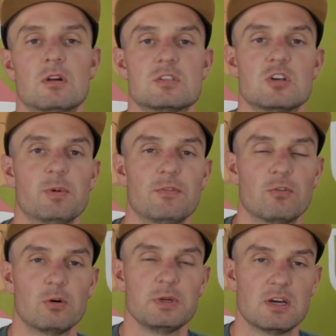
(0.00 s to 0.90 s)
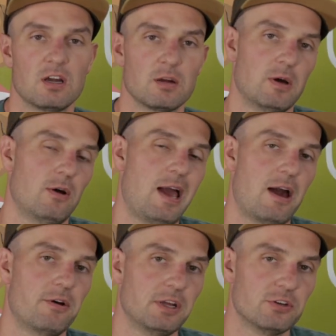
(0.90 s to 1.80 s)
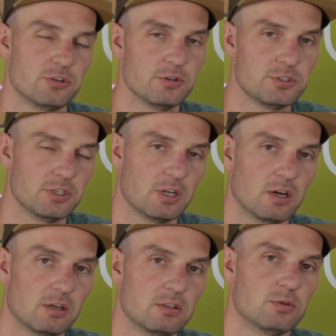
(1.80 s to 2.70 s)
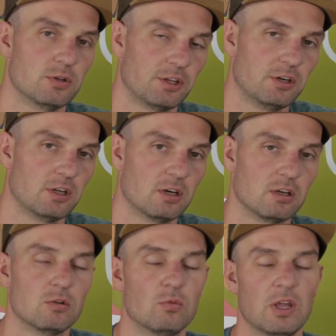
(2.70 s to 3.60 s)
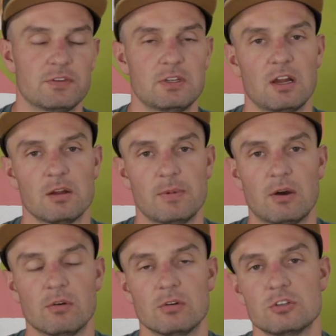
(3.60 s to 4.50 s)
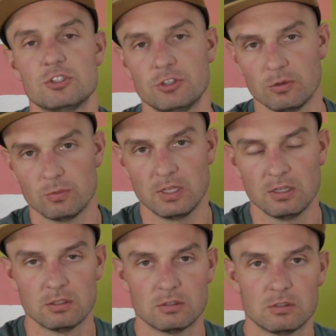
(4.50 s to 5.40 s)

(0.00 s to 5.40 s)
So before we talk about how to introduce your dog to another dog, we have to talk about should we.